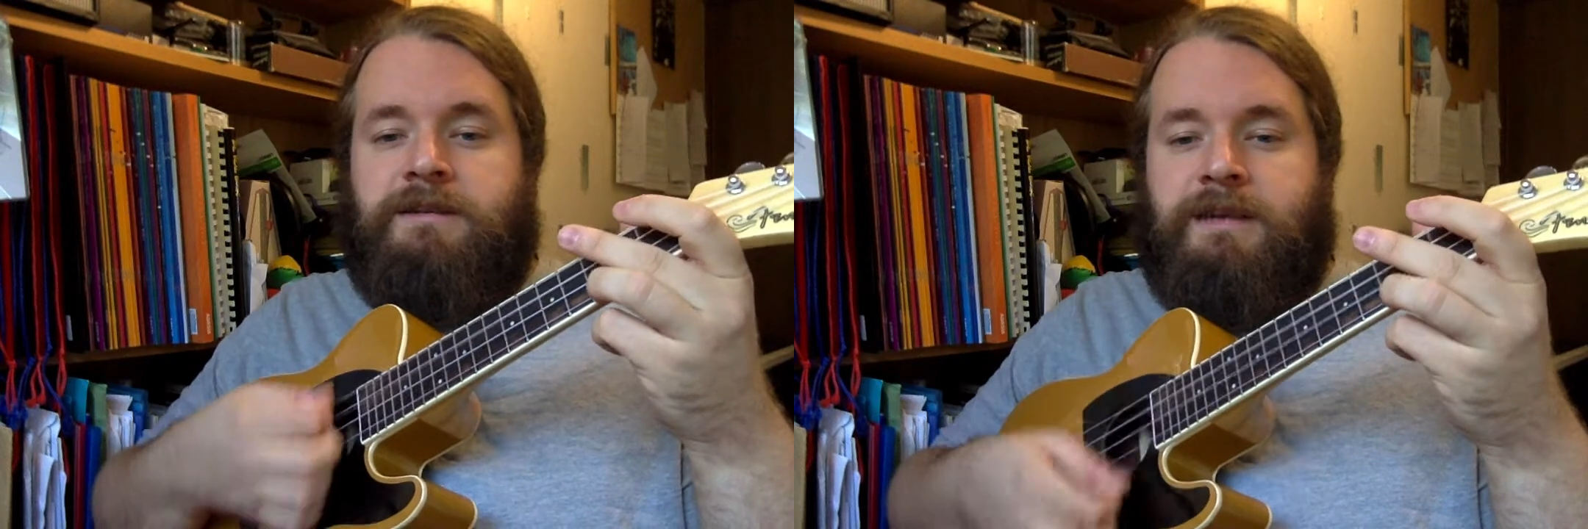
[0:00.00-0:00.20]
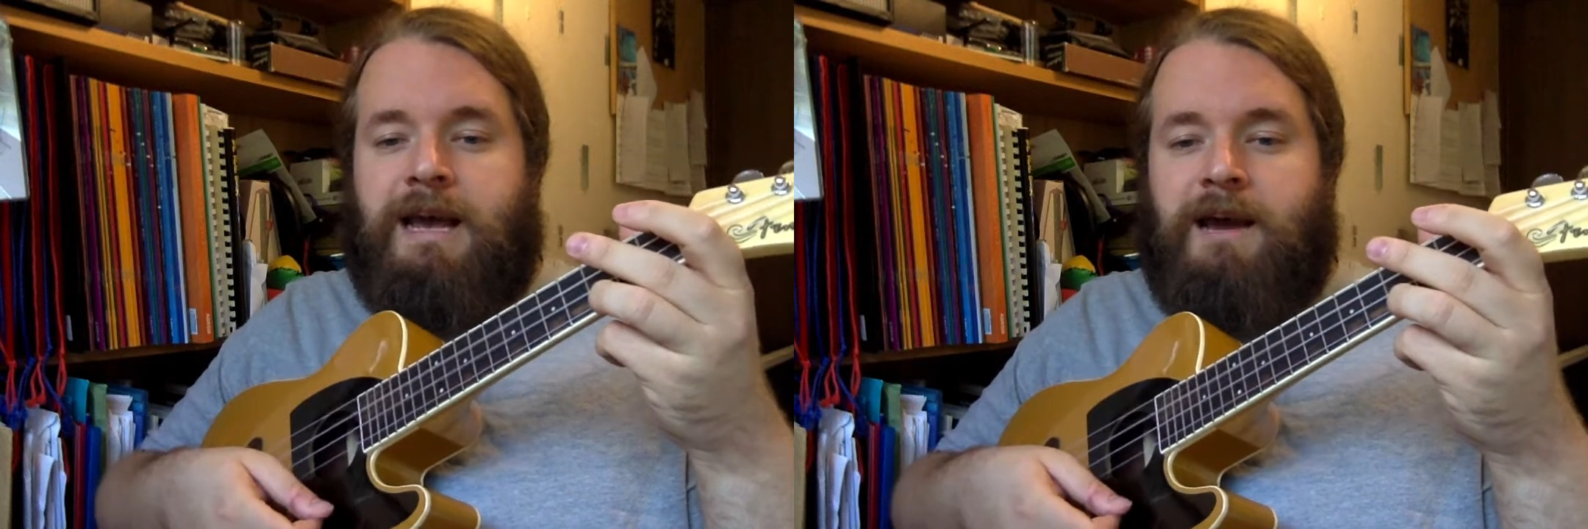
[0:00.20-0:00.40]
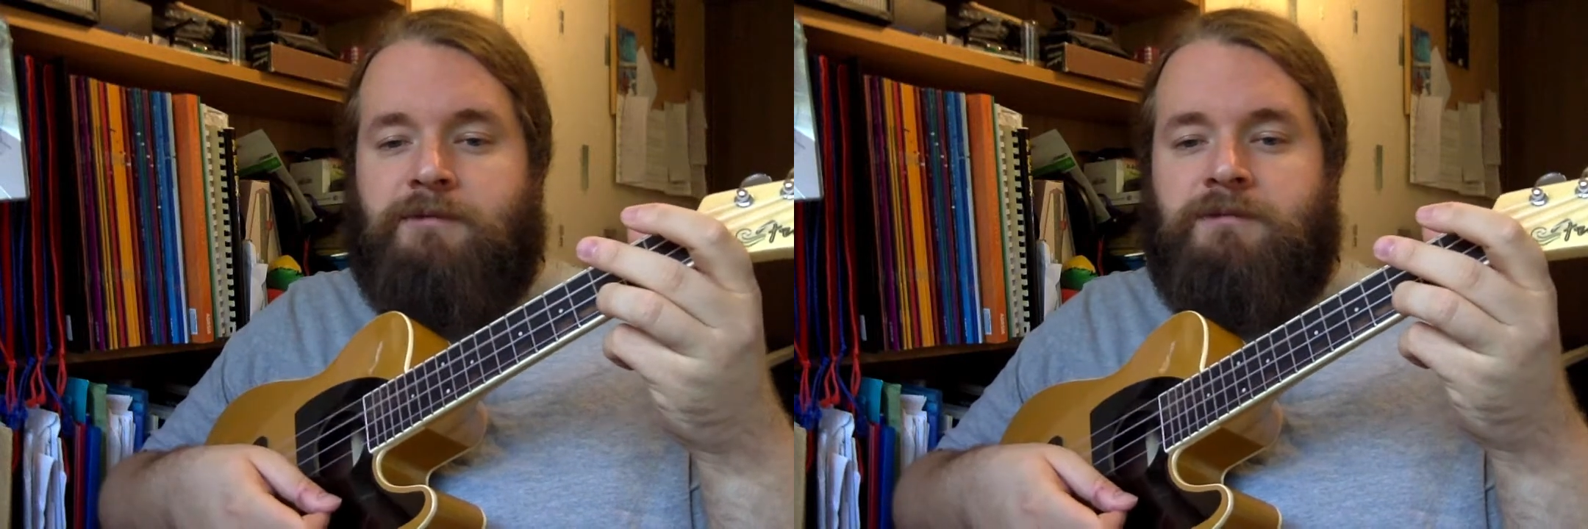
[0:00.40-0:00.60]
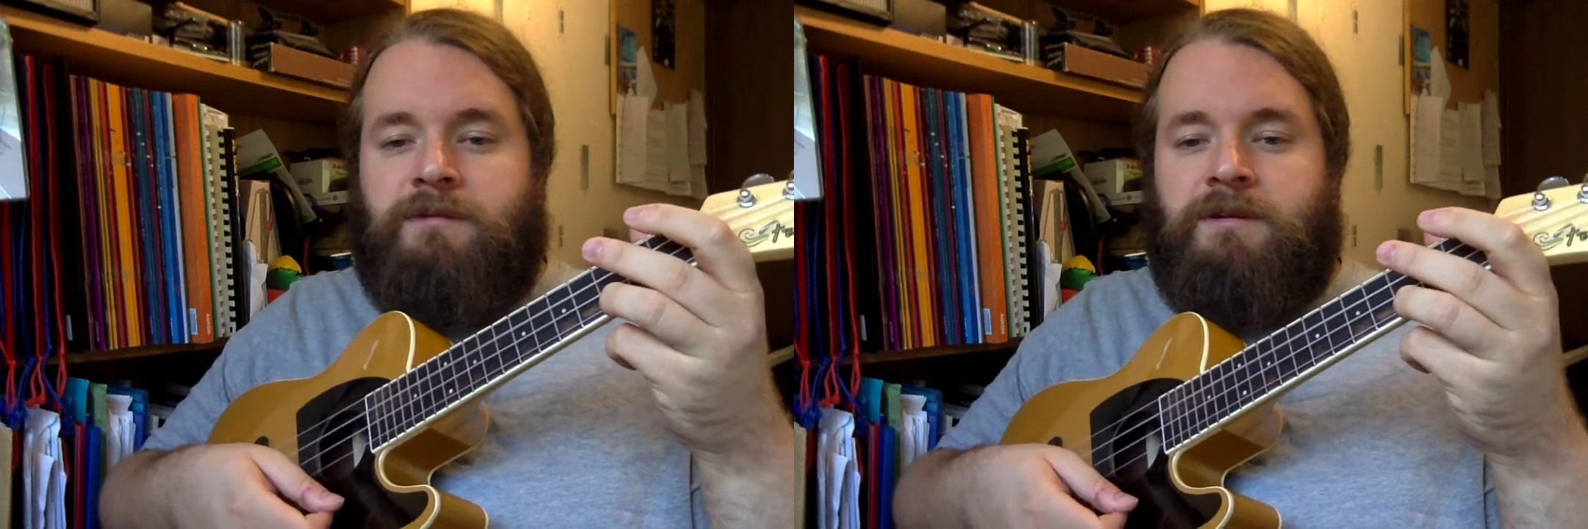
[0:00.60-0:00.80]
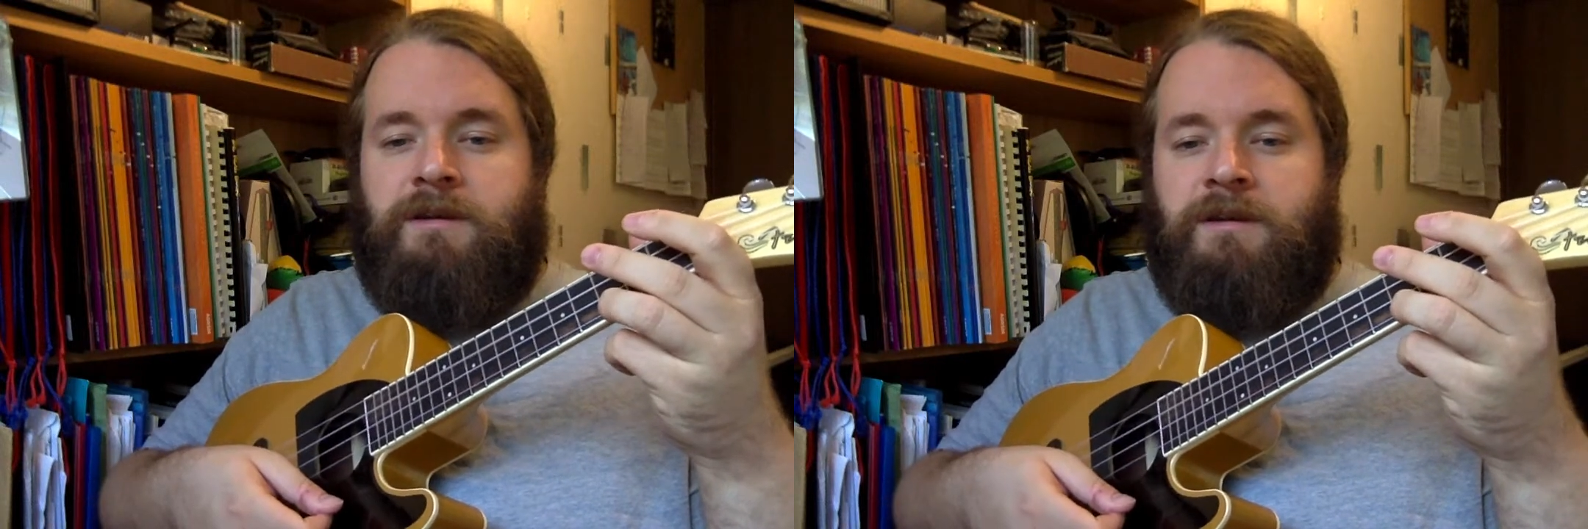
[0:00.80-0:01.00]

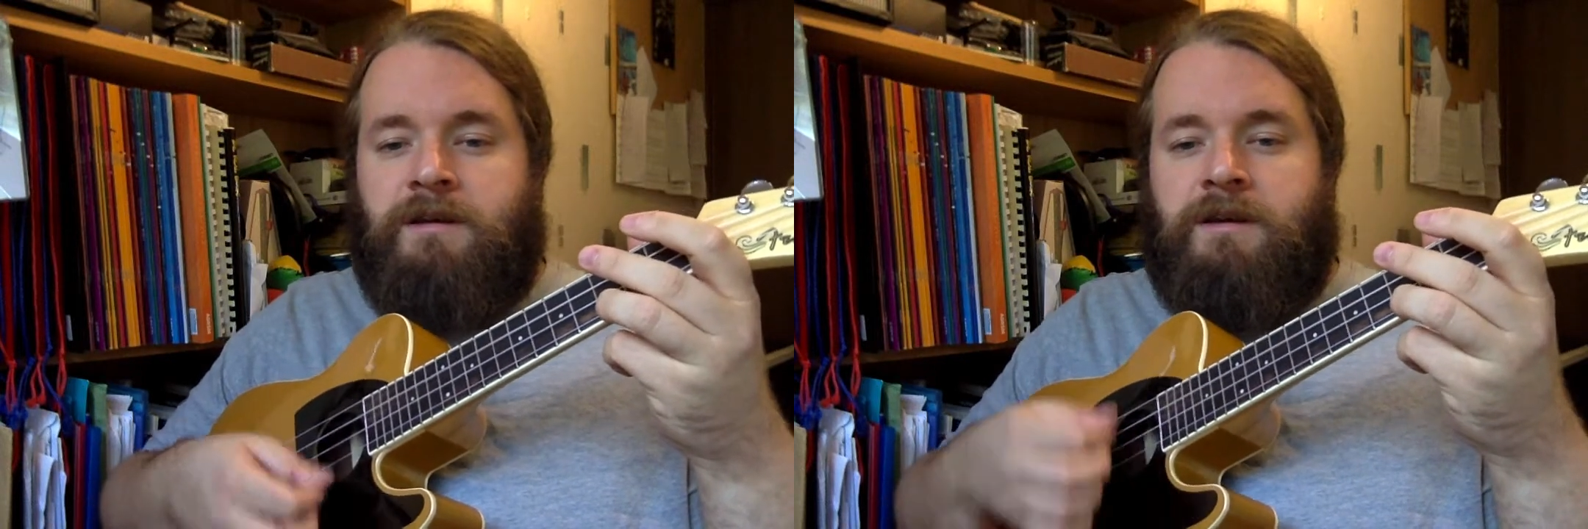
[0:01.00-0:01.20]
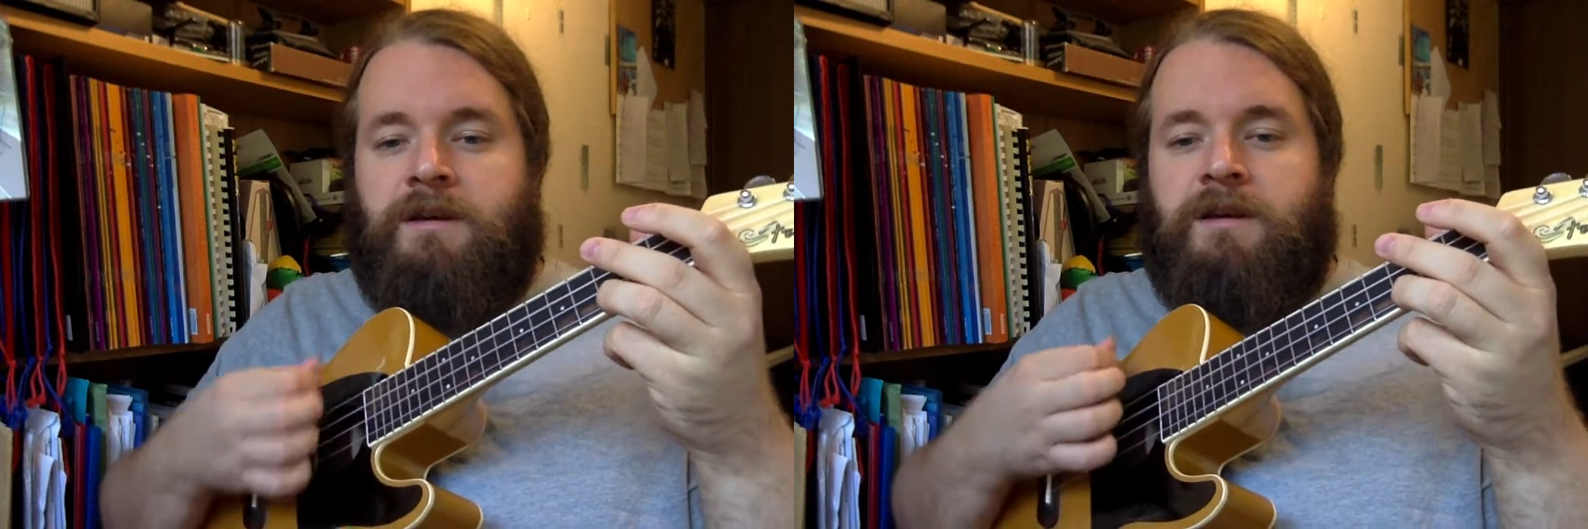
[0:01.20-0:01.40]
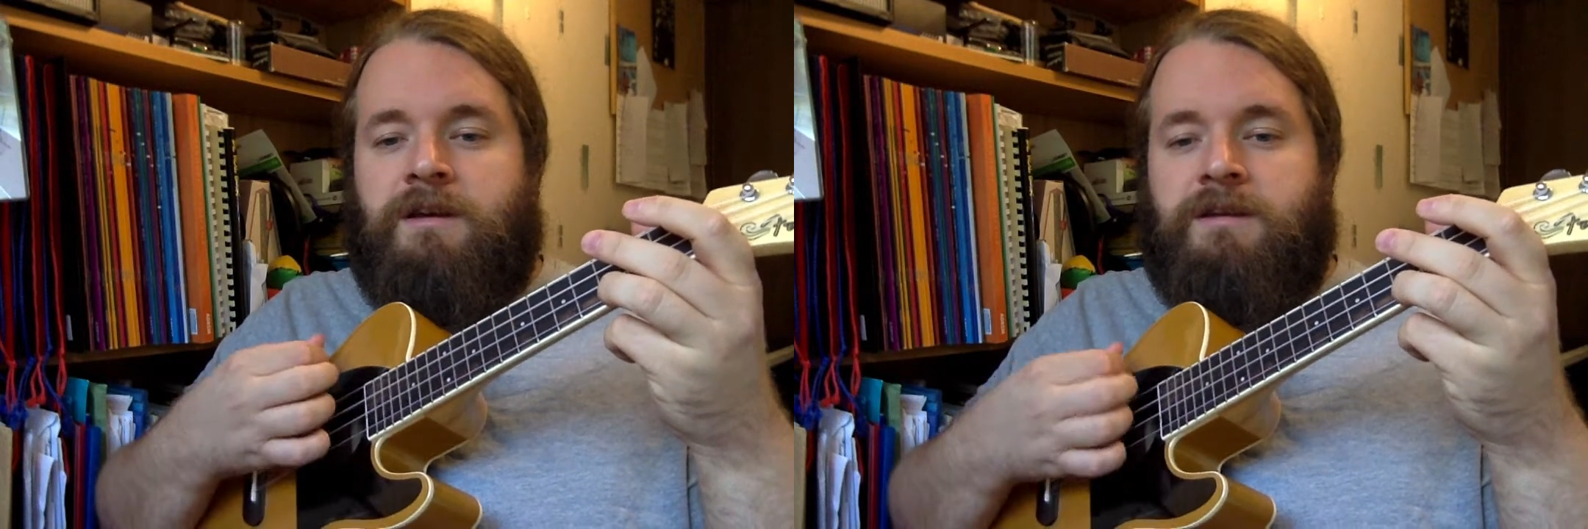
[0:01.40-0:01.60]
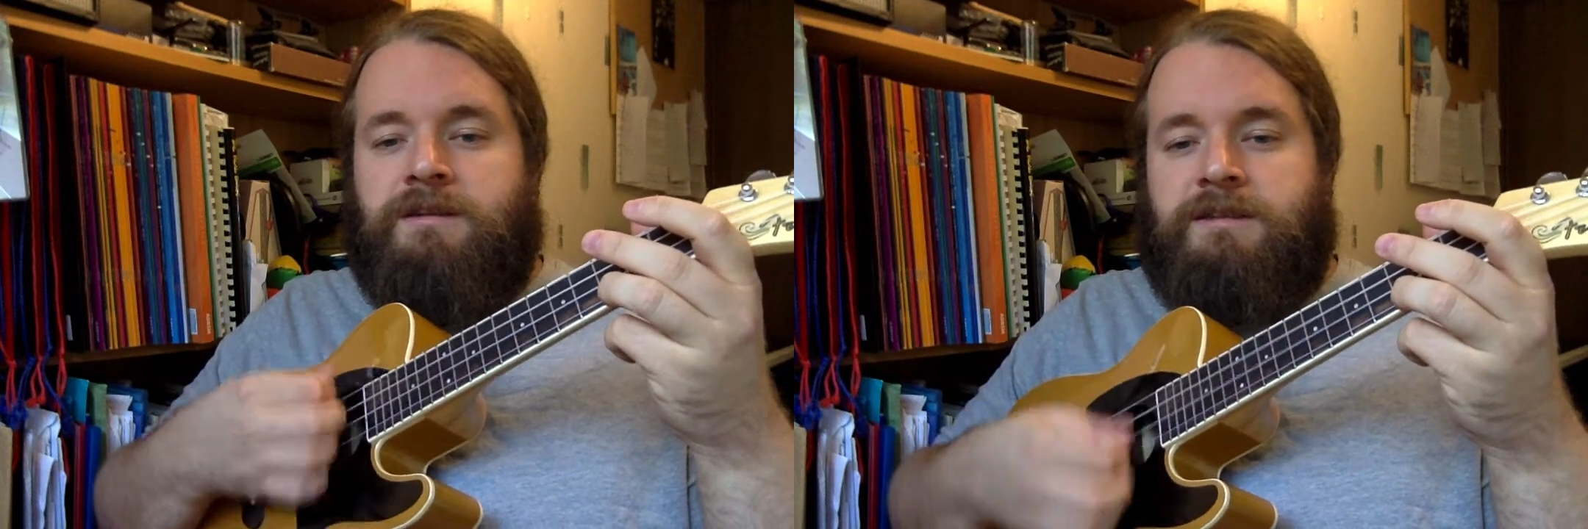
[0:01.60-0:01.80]
Down,